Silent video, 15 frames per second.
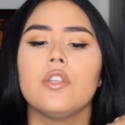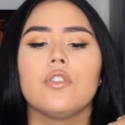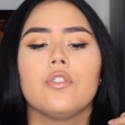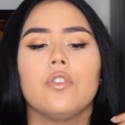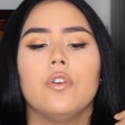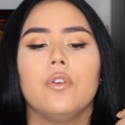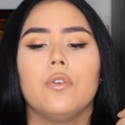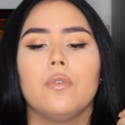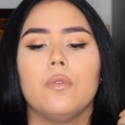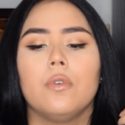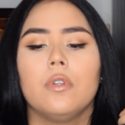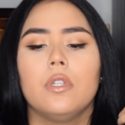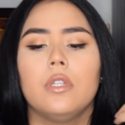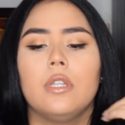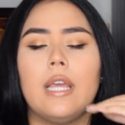So
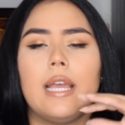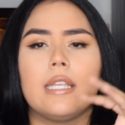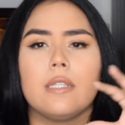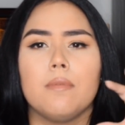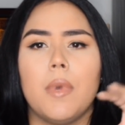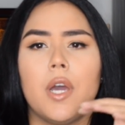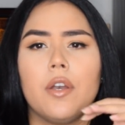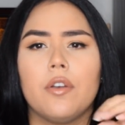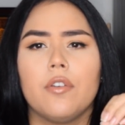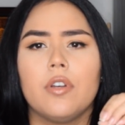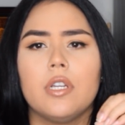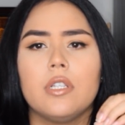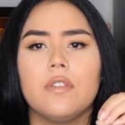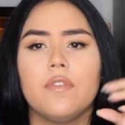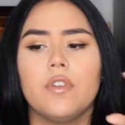they had to monitor
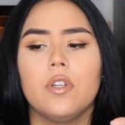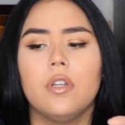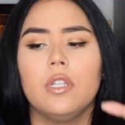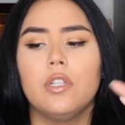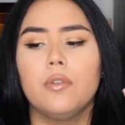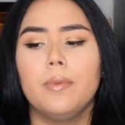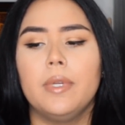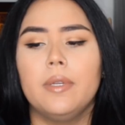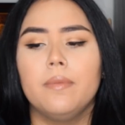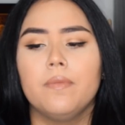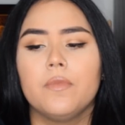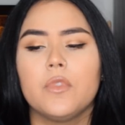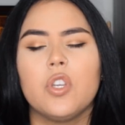us for a little bit.